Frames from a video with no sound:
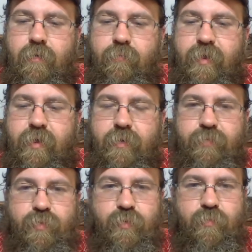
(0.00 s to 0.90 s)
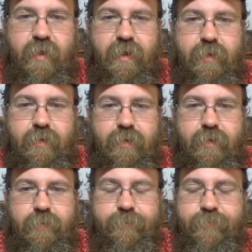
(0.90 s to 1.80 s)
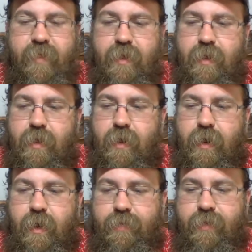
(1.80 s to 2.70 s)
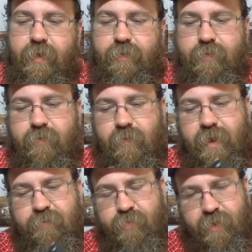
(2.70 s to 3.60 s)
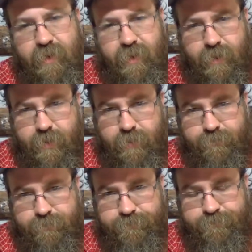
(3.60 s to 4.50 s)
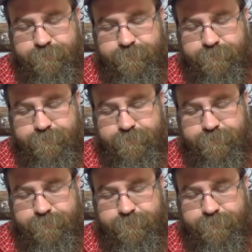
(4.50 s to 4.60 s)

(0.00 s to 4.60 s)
pickup tool back in there. The other gripe that I have